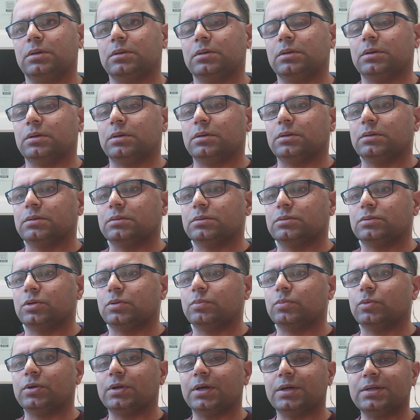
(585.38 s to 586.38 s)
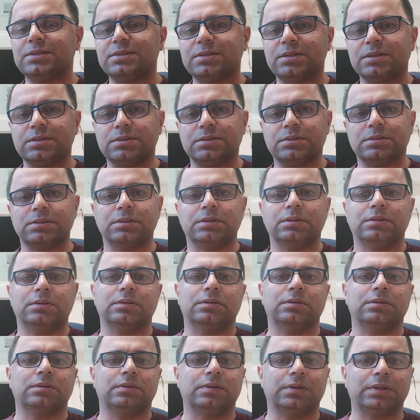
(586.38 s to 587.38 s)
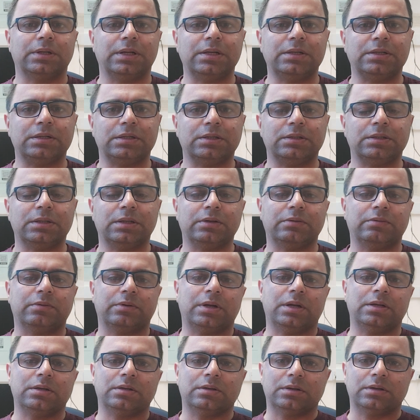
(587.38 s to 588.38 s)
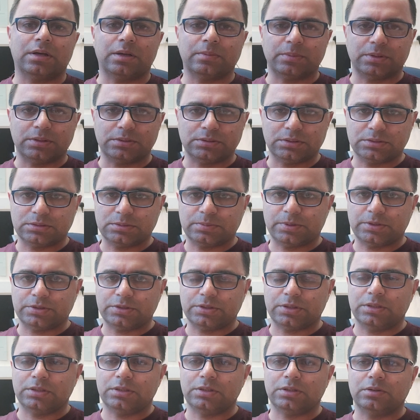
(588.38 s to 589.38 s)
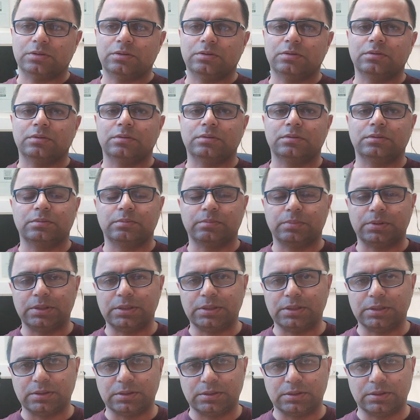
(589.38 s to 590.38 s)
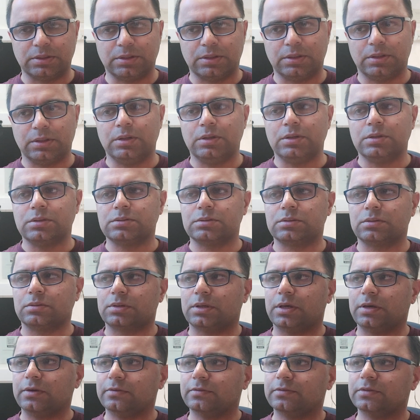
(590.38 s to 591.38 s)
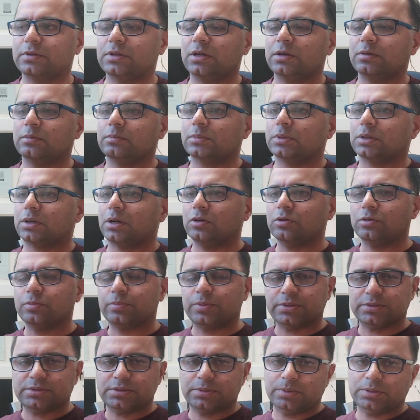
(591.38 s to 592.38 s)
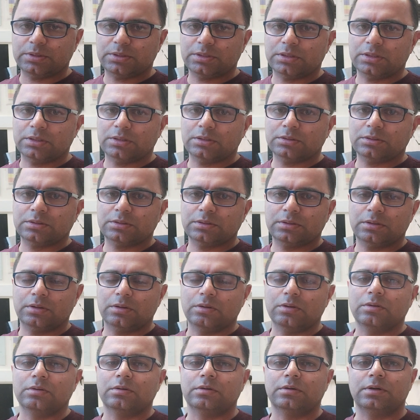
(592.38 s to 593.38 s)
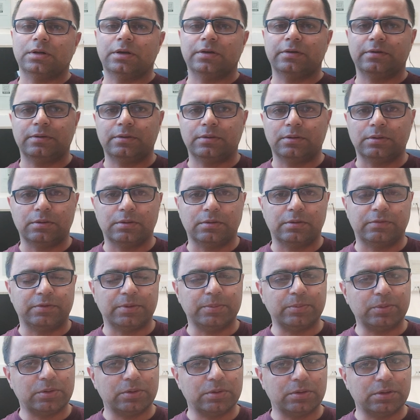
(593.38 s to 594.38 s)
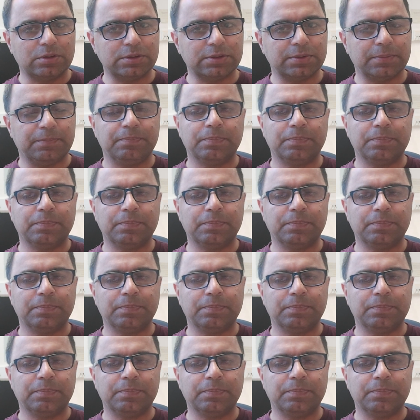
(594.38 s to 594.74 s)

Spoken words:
thrombolysis related intracranial hemorrhage especially, or bleeding. So give them cryoprecipitate or fibclot,